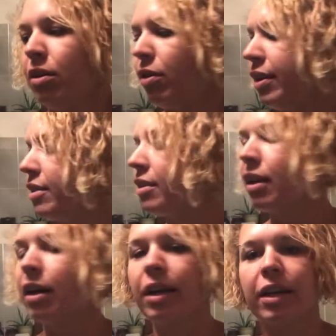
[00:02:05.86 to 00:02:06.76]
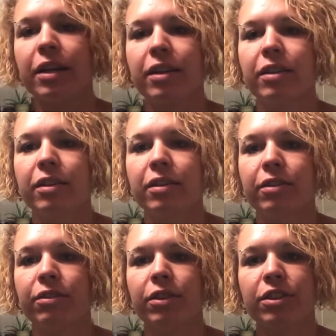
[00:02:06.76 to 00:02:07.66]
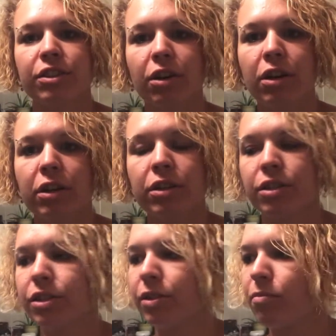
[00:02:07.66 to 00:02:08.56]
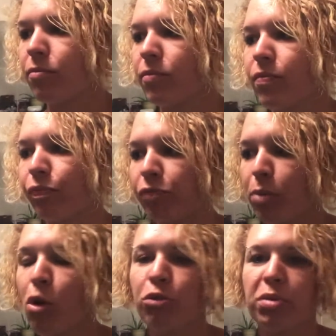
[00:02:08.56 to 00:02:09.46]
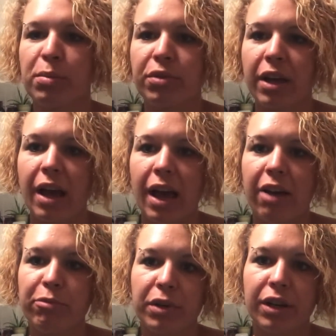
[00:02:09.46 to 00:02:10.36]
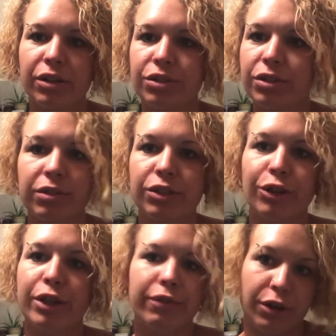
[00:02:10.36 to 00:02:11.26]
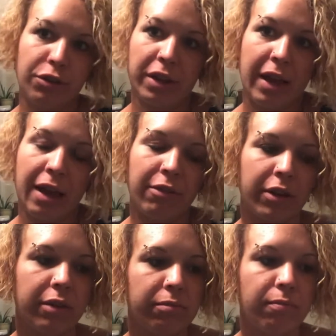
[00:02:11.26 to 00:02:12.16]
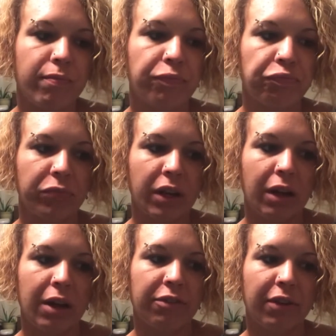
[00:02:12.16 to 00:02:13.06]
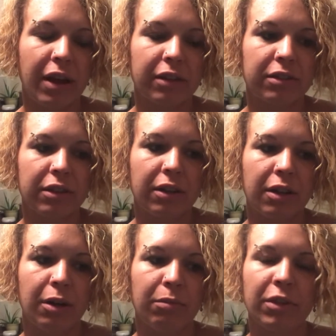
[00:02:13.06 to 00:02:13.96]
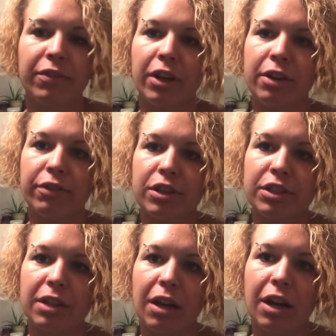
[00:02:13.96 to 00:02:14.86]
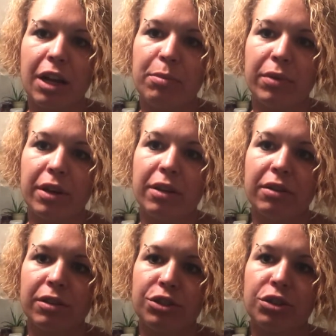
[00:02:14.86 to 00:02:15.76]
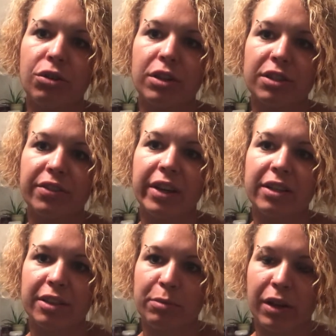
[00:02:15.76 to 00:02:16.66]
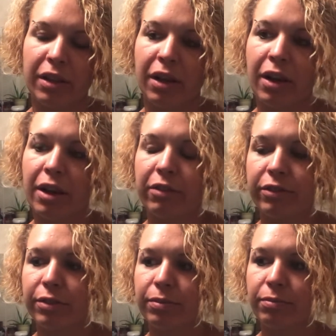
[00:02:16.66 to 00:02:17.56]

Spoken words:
What it's like, for starters, most people that have Ménière's don't even know they have it. In fact, the very first time it showed its face in my life,